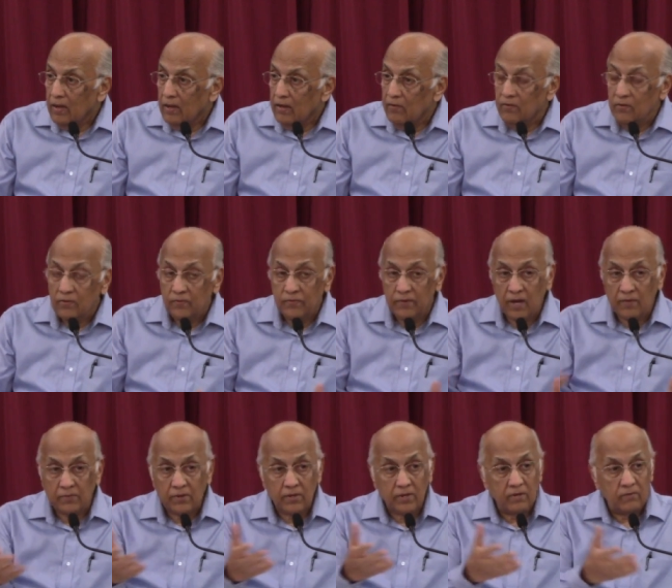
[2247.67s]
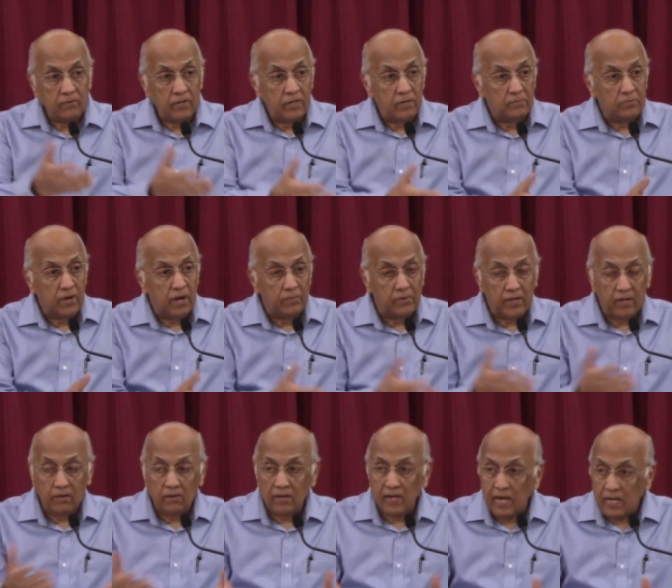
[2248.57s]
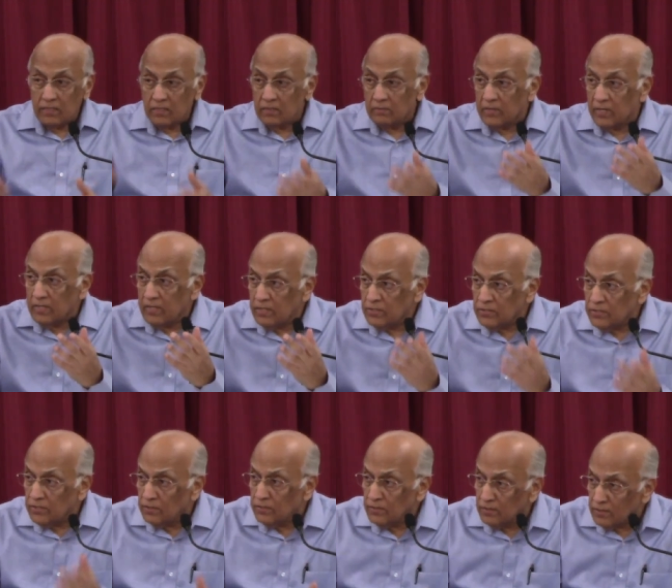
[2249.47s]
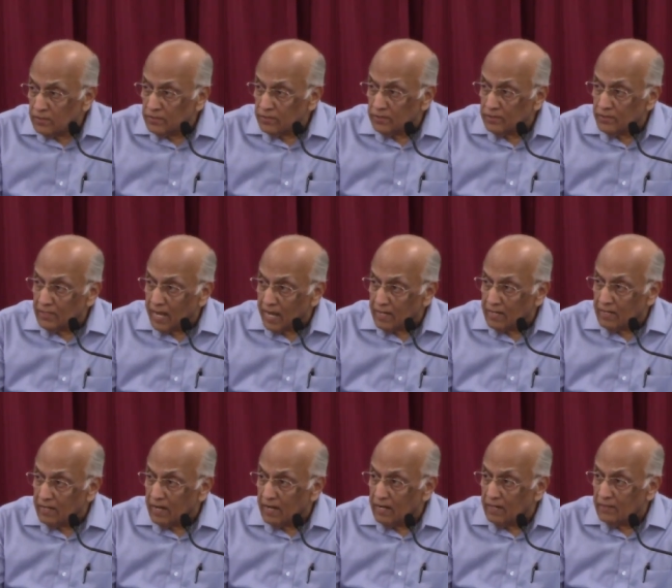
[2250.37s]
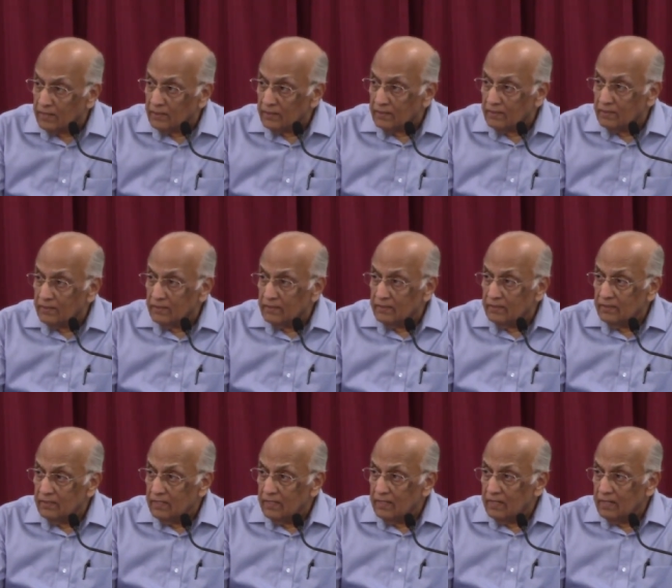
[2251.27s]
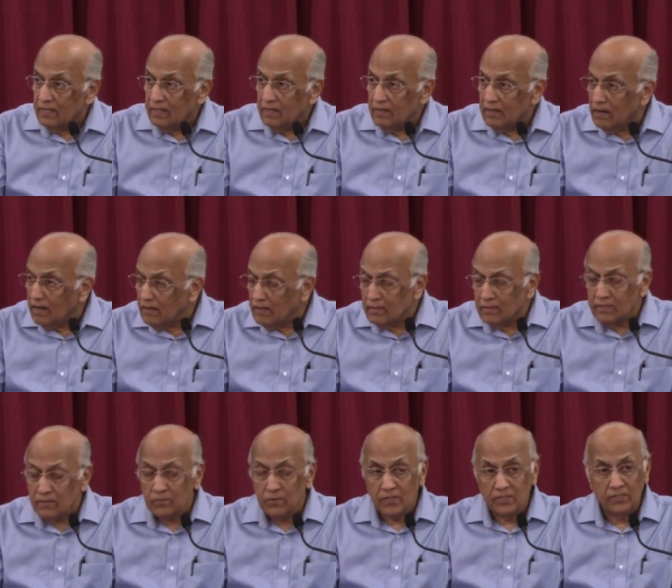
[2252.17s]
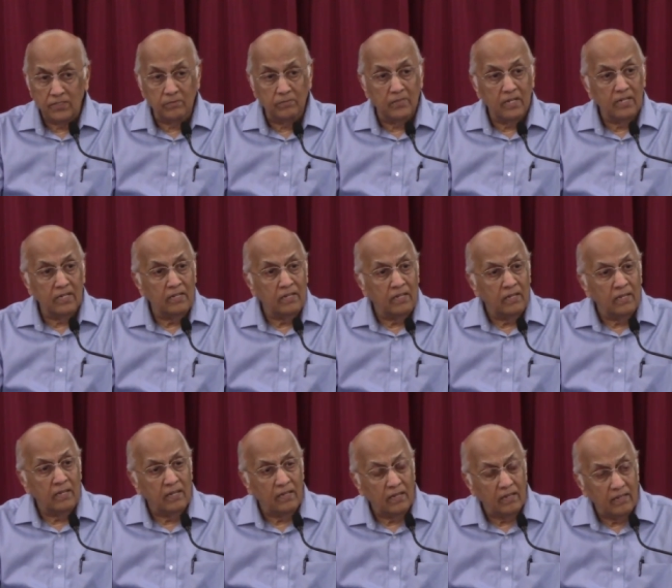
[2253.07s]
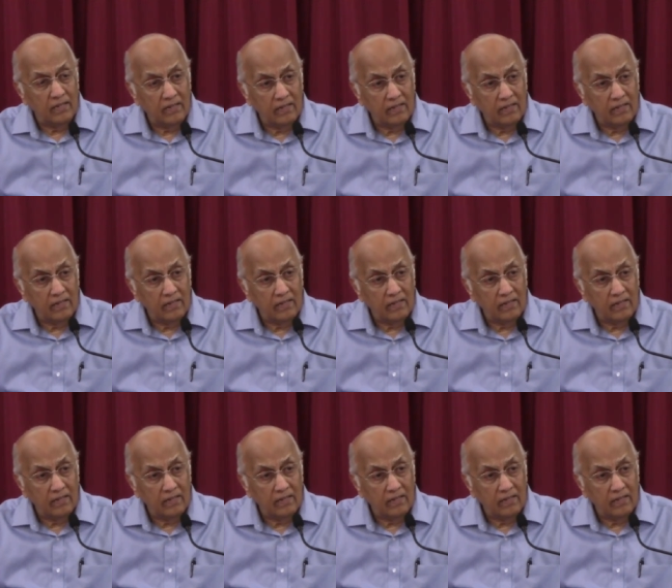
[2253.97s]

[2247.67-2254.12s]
Even if after you converted property to cash, the money is yours, Ananias. God doesn't want your money.